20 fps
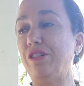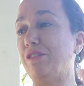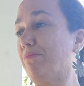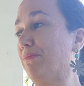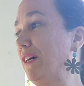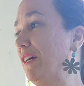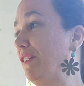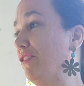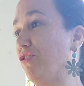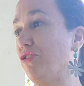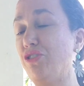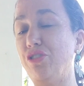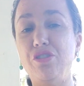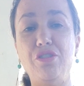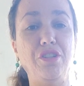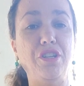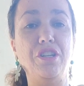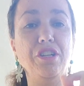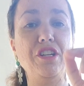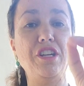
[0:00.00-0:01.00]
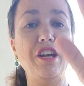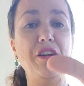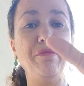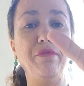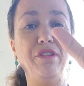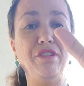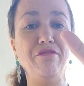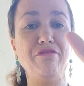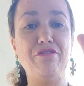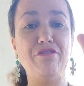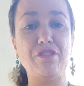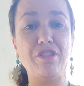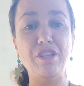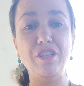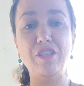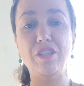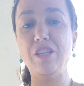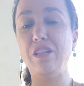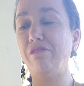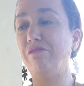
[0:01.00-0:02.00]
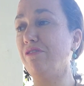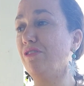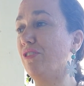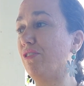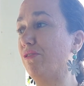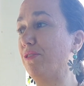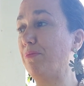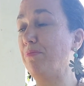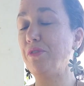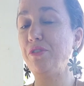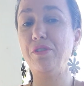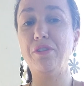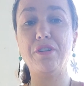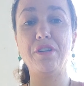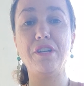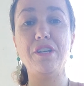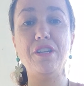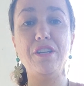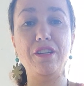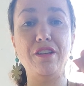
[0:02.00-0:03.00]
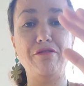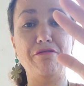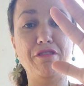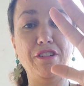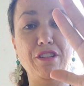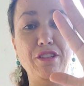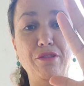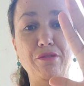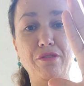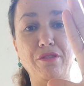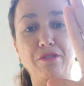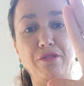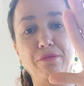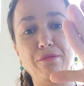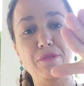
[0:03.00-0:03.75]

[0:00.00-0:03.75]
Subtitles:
manage the camera for this cell phone, so I'm sorry if I look